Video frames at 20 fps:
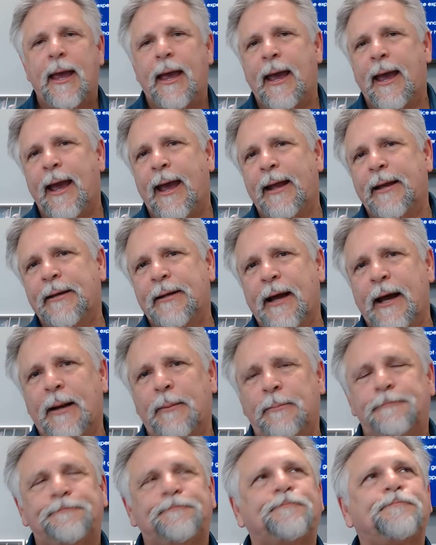And,
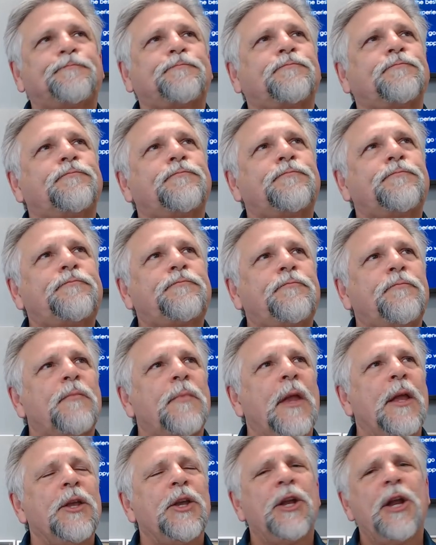um,
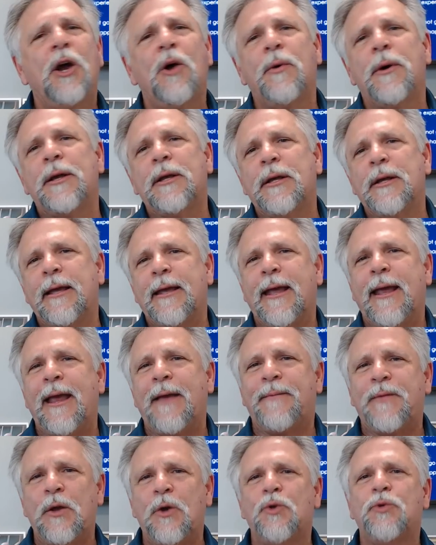you know,
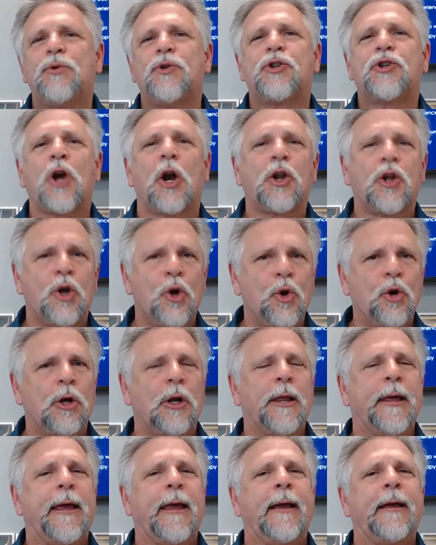if you start
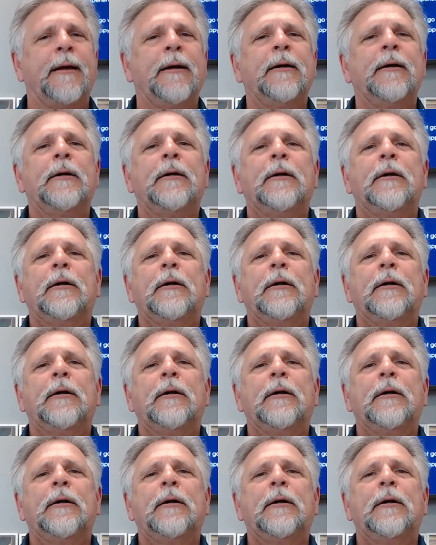Googling